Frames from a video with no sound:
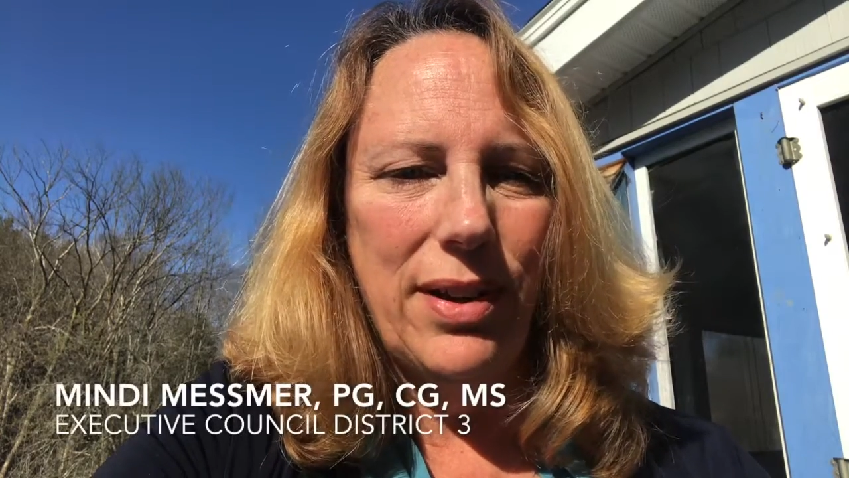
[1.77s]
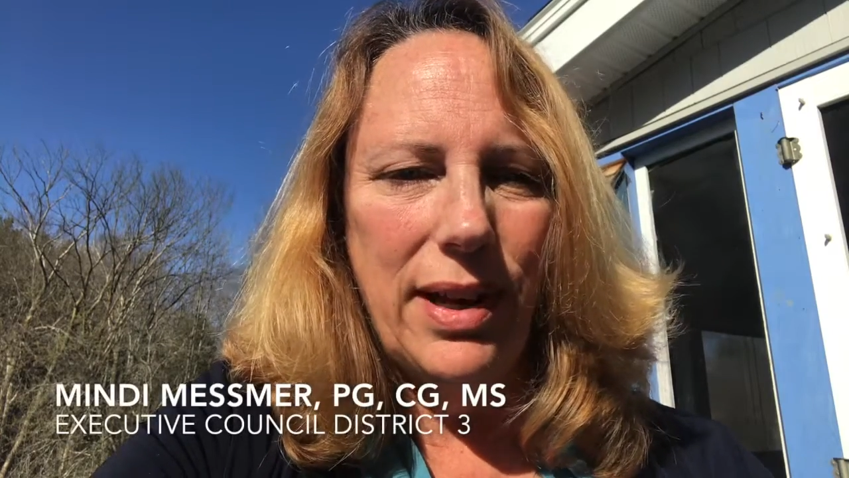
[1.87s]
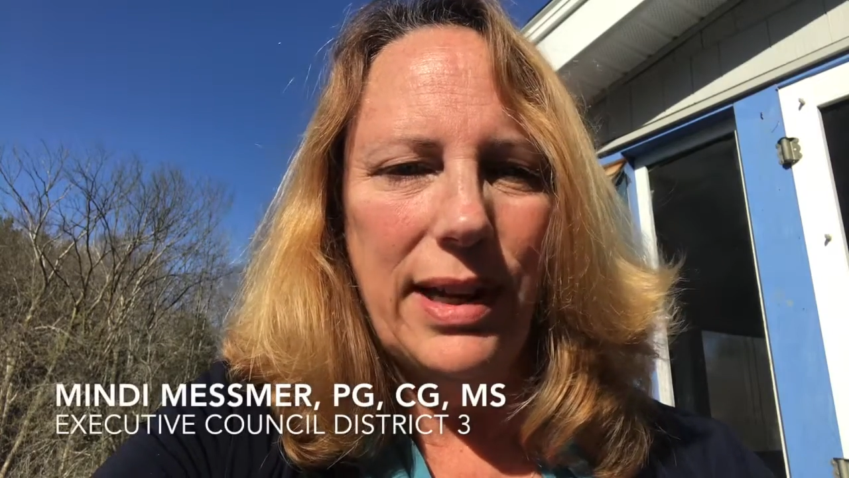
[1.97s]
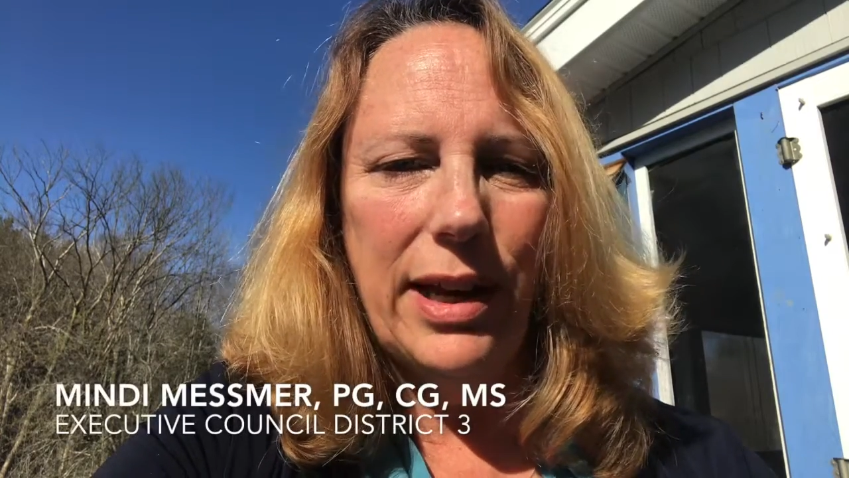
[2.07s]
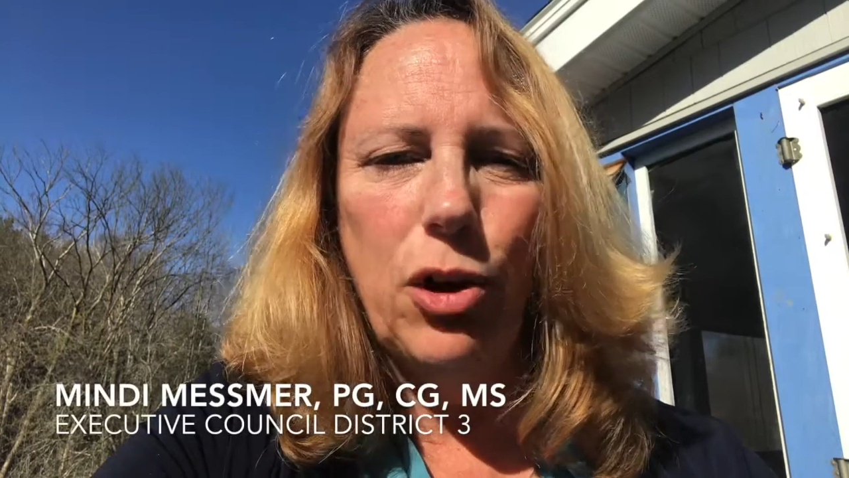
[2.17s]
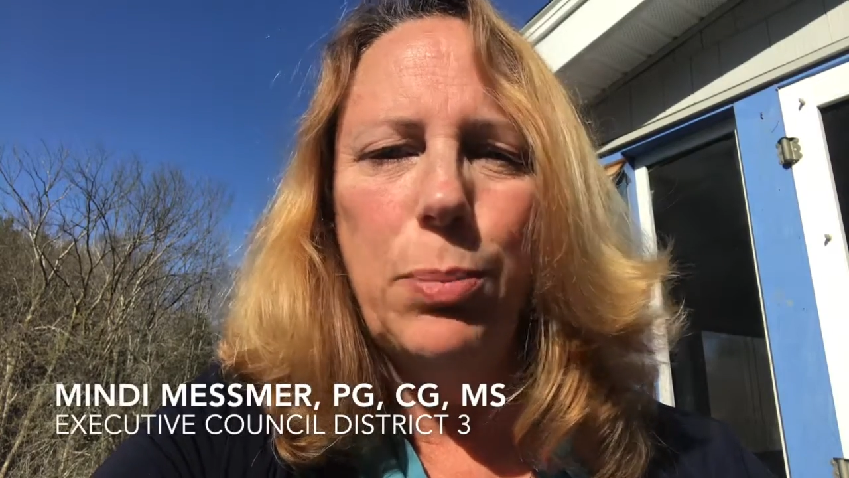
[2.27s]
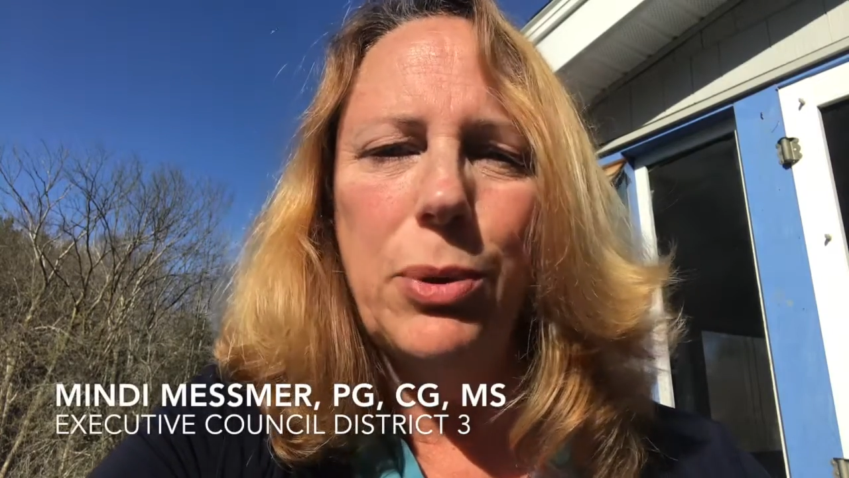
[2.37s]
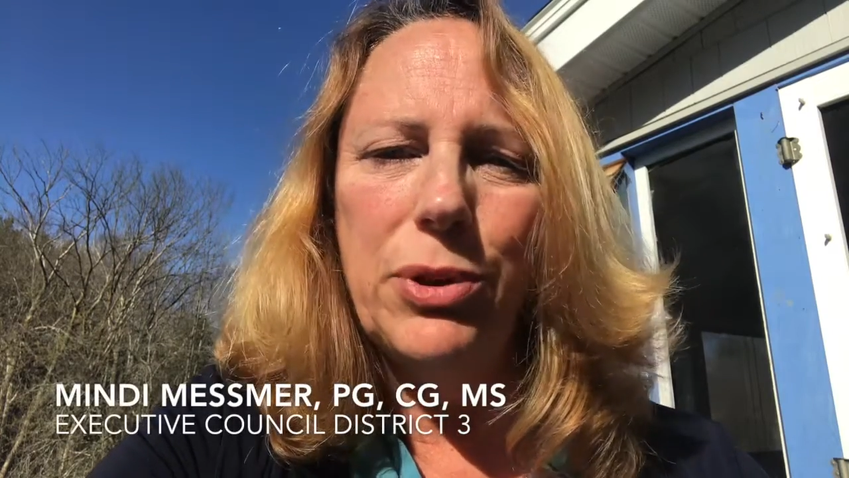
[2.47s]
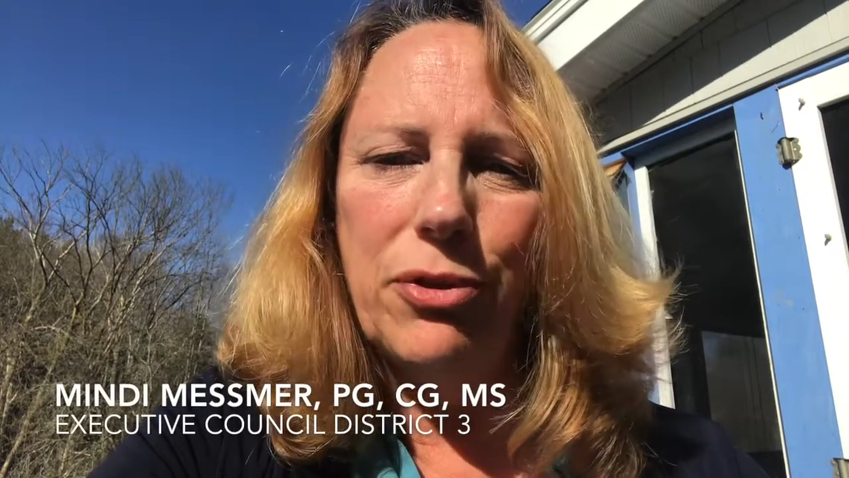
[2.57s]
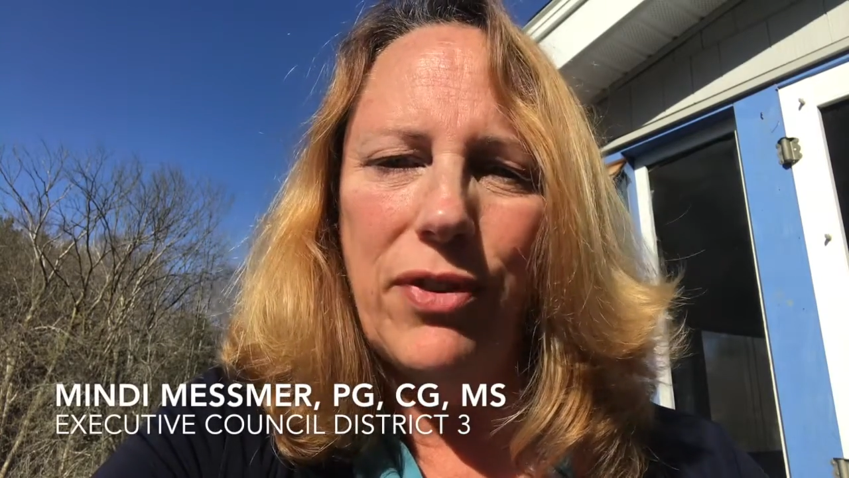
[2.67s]
and I hope you
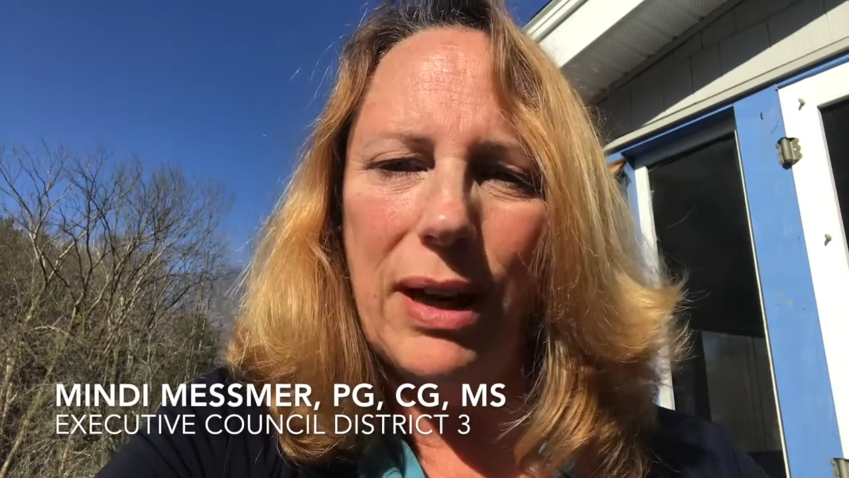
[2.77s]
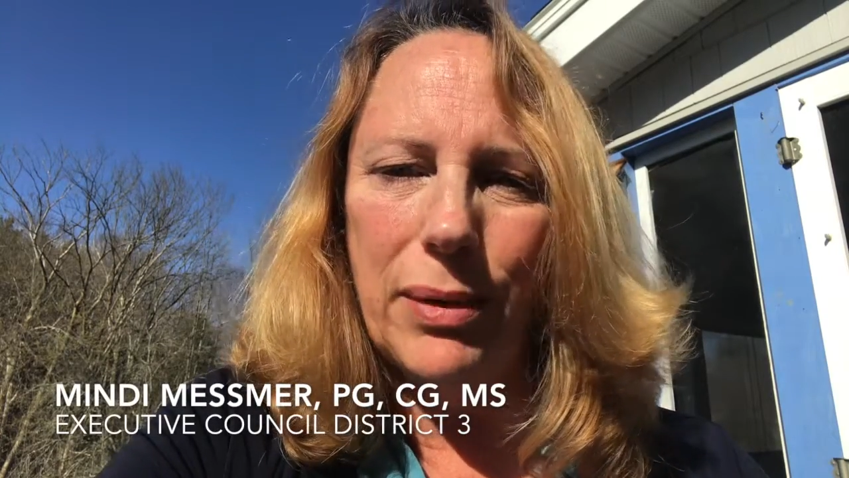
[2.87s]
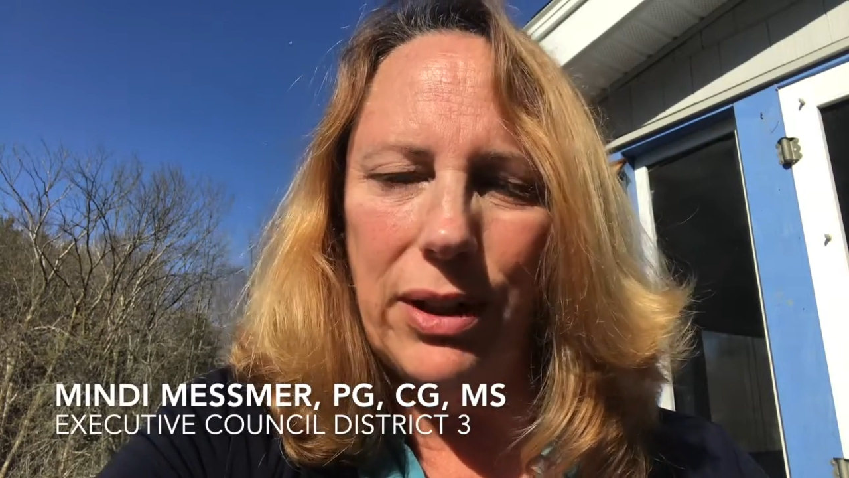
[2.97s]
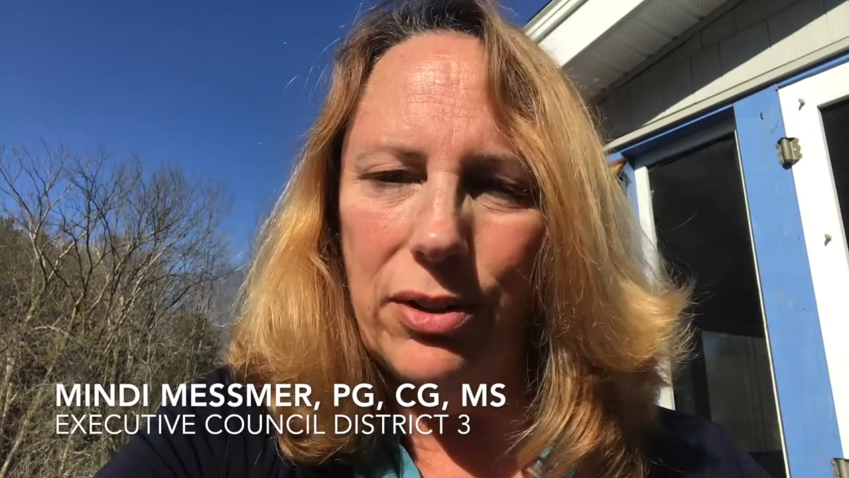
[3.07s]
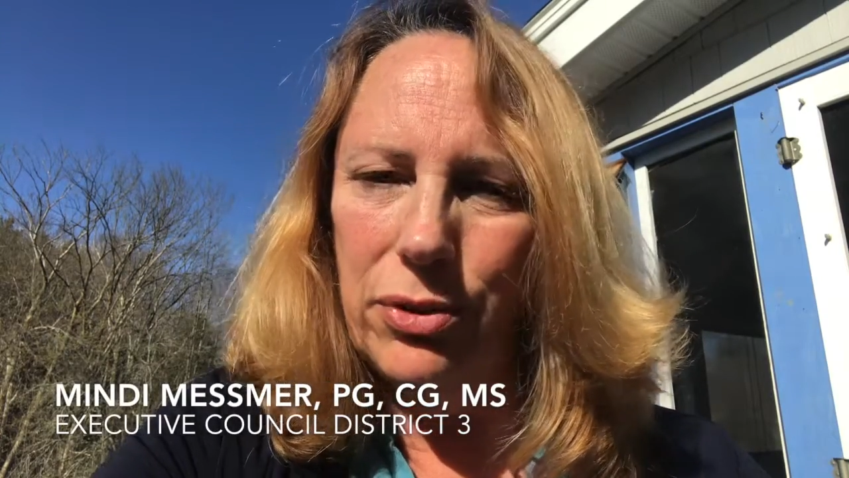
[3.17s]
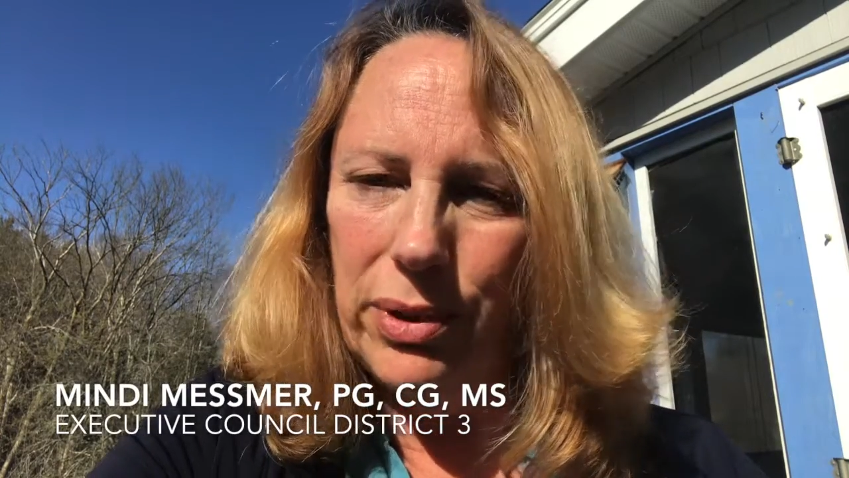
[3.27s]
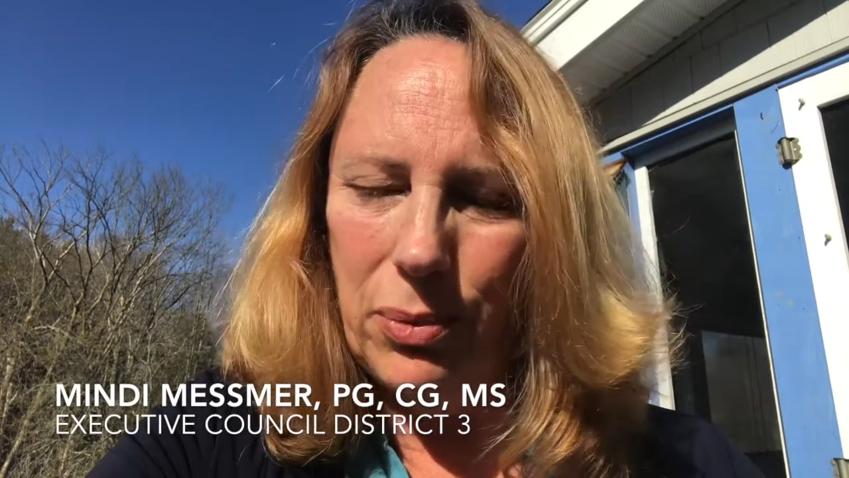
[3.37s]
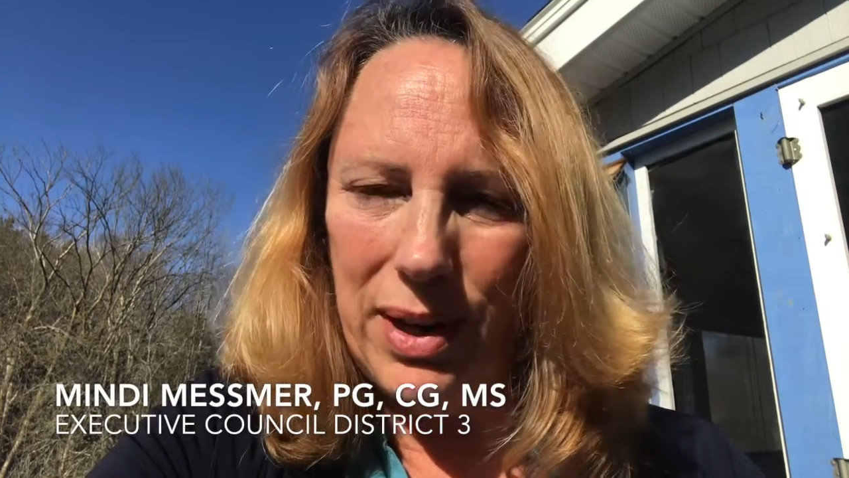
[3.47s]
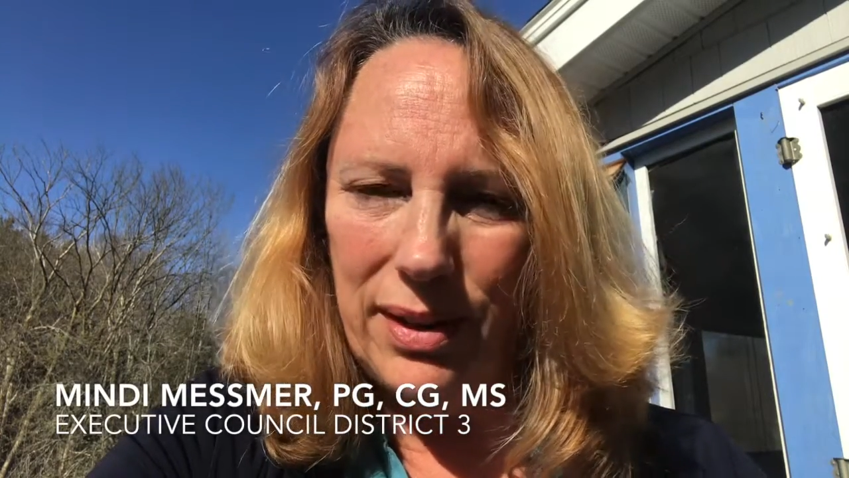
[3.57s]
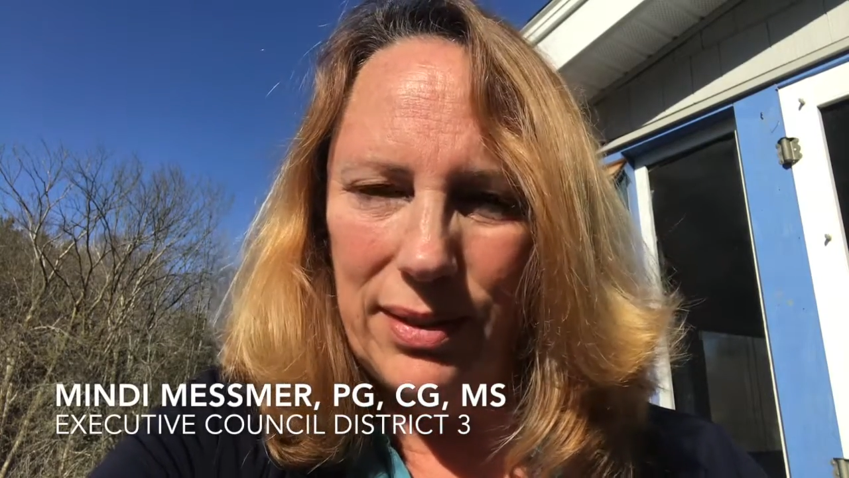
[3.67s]
and your family are doing
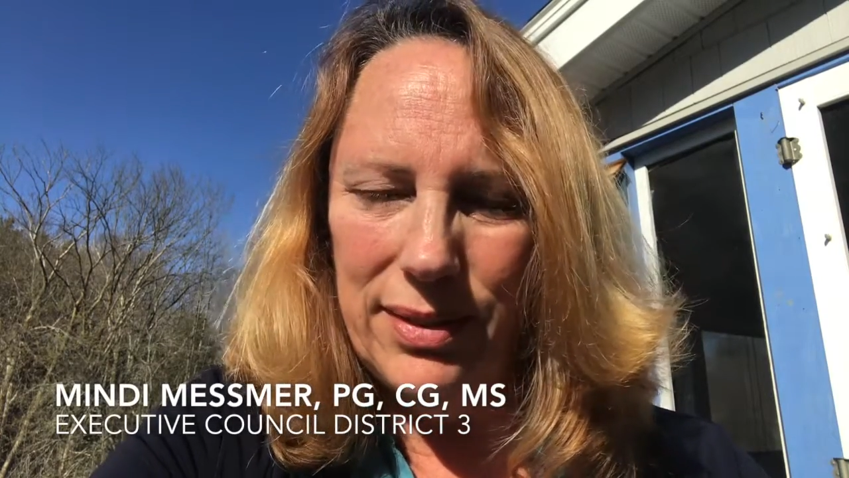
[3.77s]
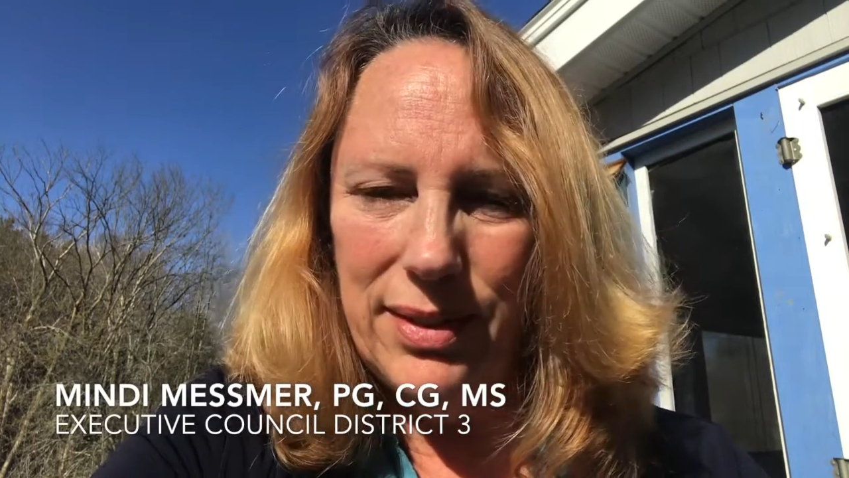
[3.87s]
well.